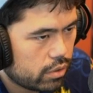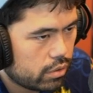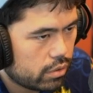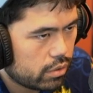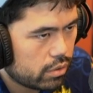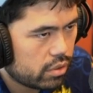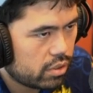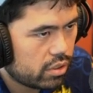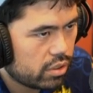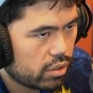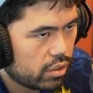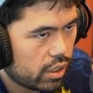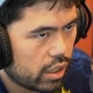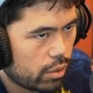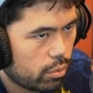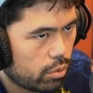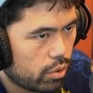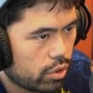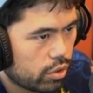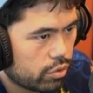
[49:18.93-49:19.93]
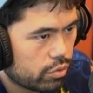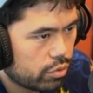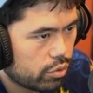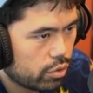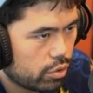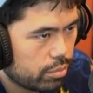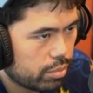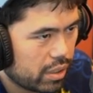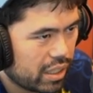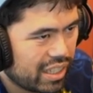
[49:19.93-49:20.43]
Still not
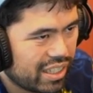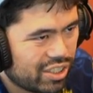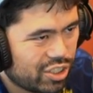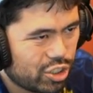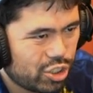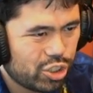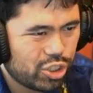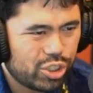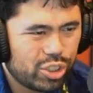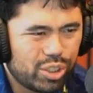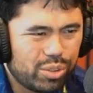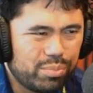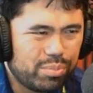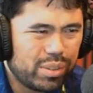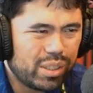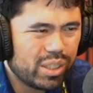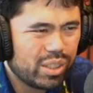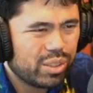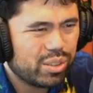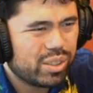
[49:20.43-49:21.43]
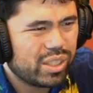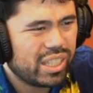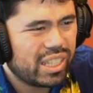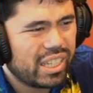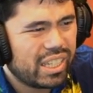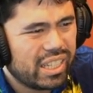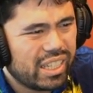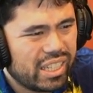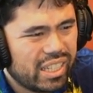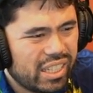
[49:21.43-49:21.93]
wonderful, but it should be
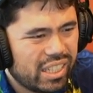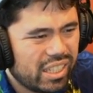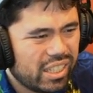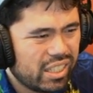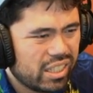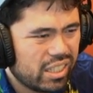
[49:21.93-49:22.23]
okay.